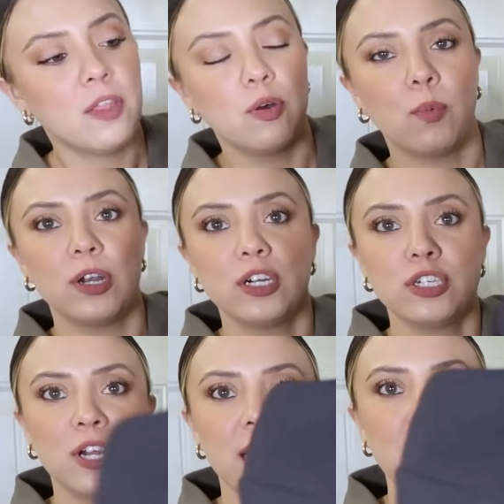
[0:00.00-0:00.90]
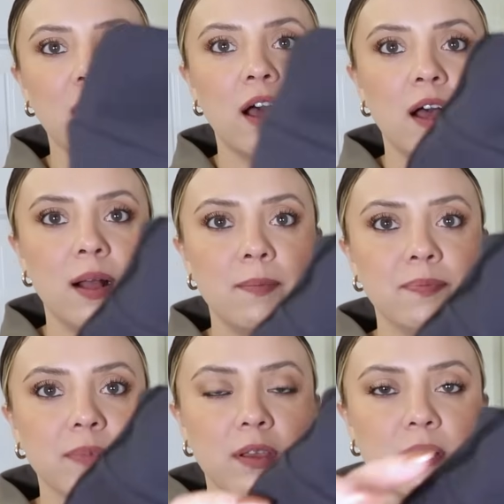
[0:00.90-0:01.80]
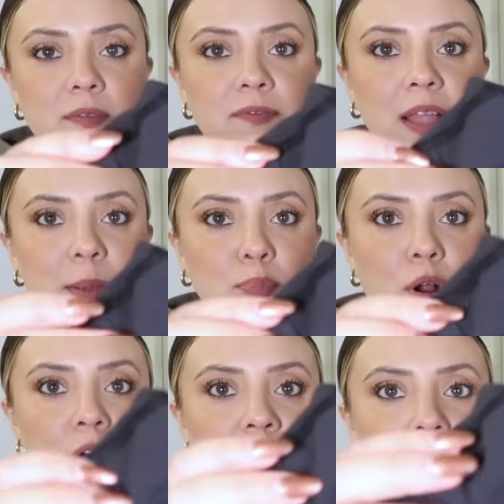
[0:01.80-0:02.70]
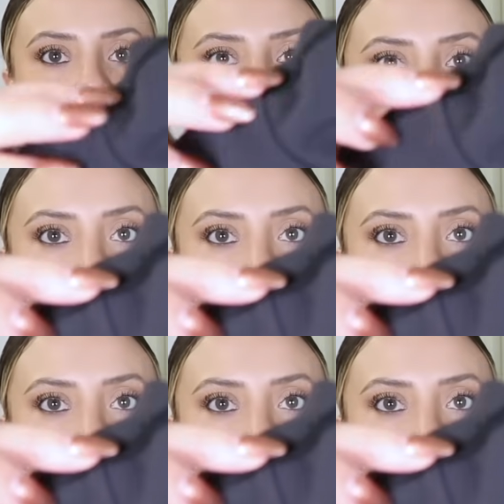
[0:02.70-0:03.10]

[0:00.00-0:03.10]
The Wonder Train um, like bras, a lot